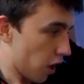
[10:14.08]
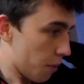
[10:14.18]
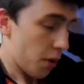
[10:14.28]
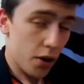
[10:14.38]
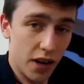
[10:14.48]
slow
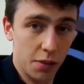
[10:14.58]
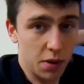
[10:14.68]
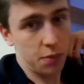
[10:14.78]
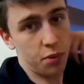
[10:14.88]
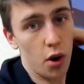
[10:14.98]
progress, but
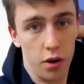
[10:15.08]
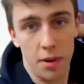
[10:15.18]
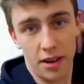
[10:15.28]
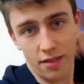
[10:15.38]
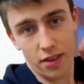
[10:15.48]
it's
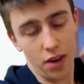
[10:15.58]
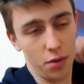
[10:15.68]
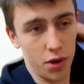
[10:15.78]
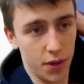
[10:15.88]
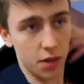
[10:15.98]
programming, so
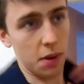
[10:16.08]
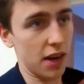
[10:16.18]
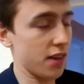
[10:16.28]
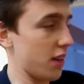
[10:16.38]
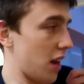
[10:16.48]
what do you
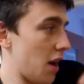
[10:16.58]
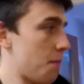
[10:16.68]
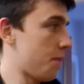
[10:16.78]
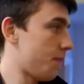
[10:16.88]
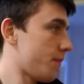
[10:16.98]
expect?
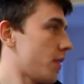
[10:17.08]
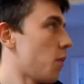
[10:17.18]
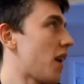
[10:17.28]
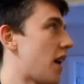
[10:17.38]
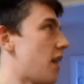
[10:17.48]

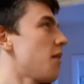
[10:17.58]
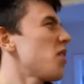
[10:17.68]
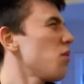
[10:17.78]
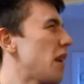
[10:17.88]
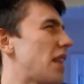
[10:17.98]
We're getting there. It's
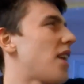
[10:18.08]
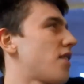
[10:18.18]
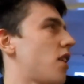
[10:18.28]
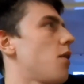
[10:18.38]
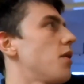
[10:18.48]
not really that
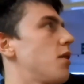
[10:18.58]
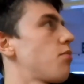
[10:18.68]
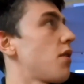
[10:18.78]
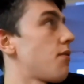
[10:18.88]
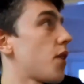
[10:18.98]
slow. We're
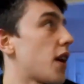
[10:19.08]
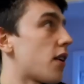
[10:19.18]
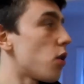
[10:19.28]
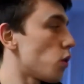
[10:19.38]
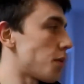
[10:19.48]
pretty freaking
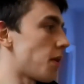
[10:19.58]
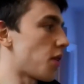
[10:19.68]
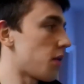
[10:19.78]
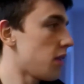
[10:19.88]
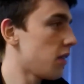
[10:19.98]
cool, to be
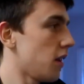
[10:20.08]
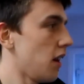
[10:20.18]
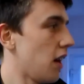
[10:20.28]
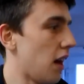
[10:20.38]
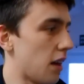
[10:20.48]
honest with you.
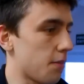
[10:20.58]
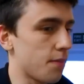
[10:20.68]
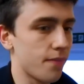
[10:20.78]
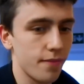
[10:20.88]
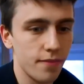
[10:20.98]

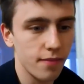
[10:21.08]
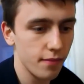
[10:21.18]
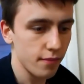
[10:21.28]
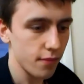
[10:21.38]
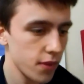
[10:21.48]

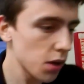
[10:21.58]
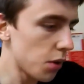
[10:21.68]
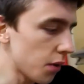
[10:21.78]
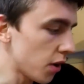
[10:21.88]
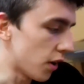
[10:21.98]
We're
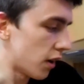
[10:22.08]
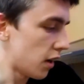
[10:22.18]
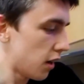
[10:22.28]
doing good.